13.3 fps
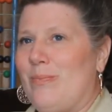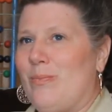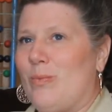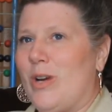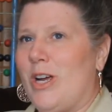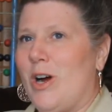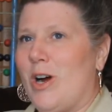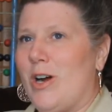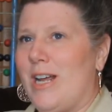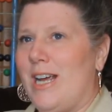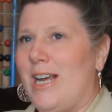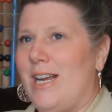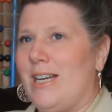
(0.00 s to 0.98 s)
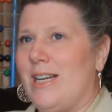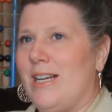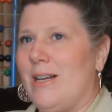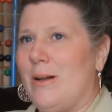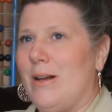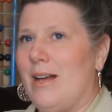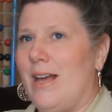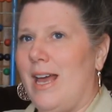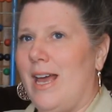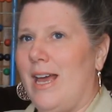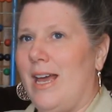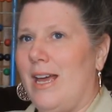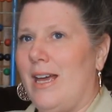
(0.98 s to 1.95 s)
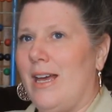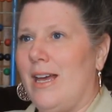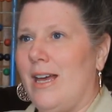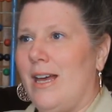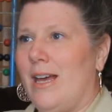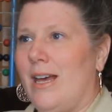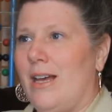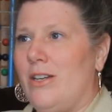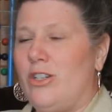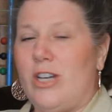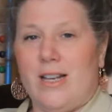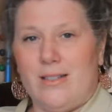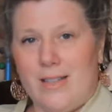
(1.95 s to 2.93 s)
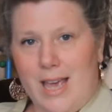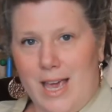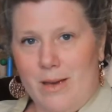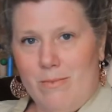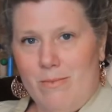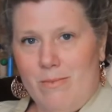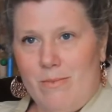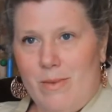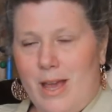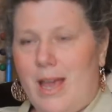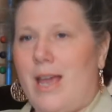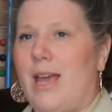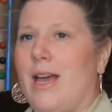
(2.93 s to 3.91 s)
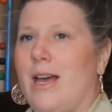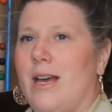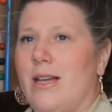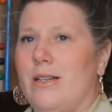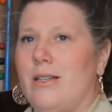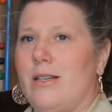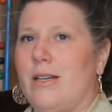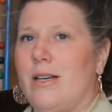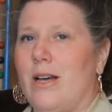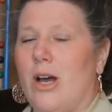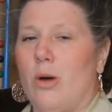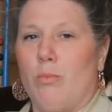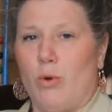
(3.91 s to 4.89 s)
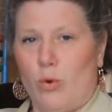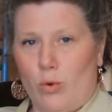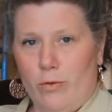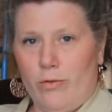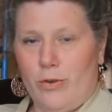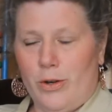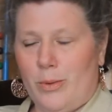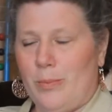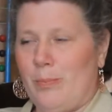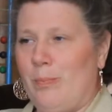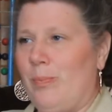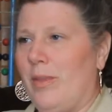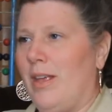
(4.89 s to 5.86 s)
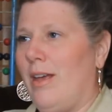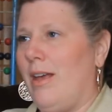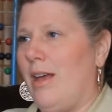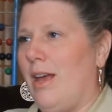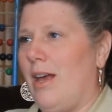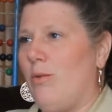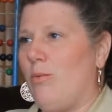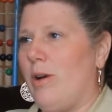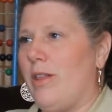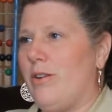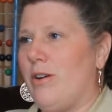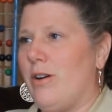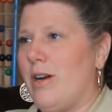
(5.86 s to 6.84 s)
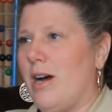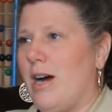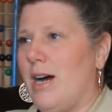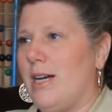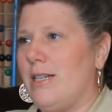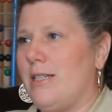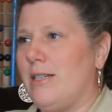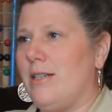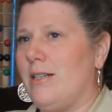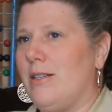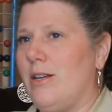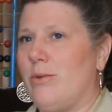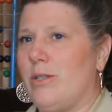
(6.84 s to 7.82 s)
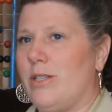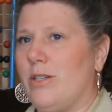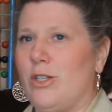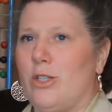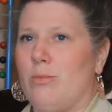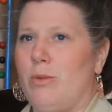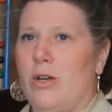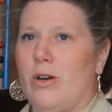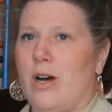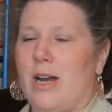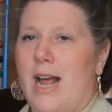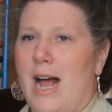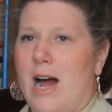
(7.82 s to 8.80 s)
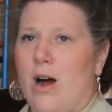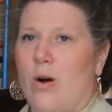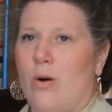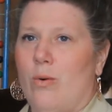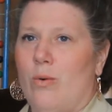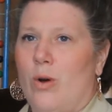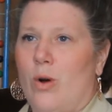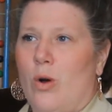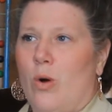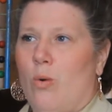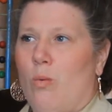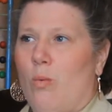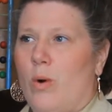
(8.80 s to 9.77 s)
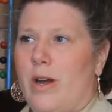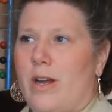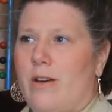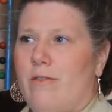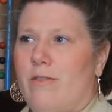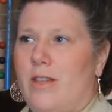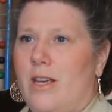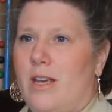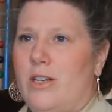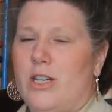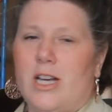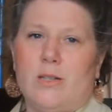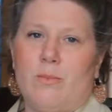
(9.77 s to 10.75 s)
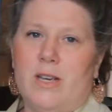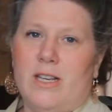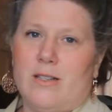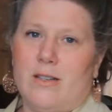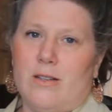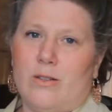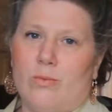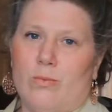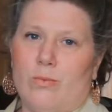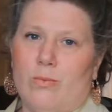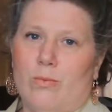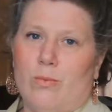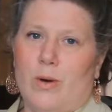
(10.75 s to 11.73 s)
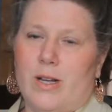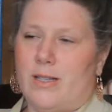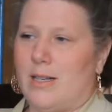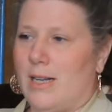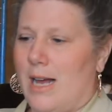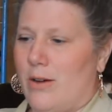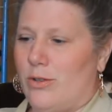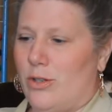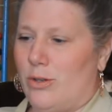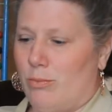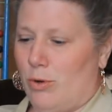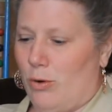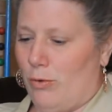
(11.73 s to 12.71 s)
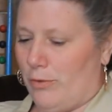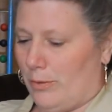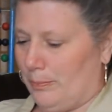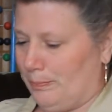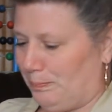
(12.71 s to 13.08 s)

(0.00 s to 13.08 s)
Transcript: regarding a chess game and a move, and whether or not there was a dispute on how one of the chess pieces was allowed to move.